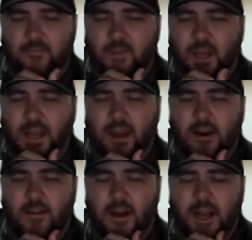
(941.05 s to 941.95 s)
blanking
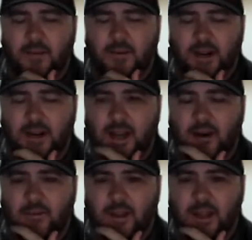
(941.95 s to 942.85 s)
on the names right
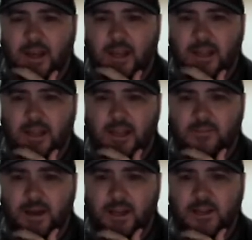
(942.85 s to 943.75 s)
now, but yeah, the
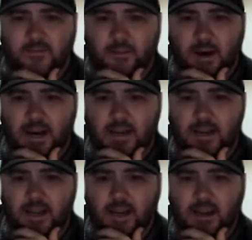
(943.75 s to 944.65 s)
expansion of a mind
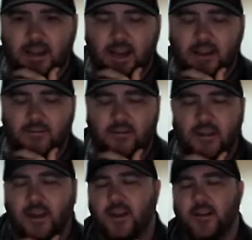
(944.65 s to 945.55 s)
and how you
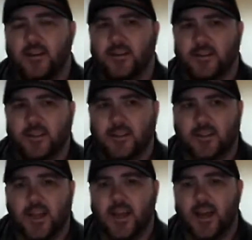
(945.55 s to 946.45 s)
think and
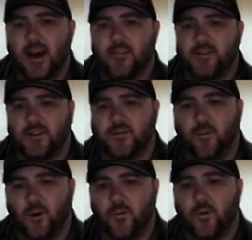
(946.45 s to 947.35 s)
staying out of just
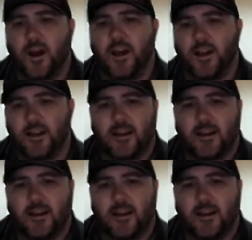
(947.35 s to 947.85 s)
one way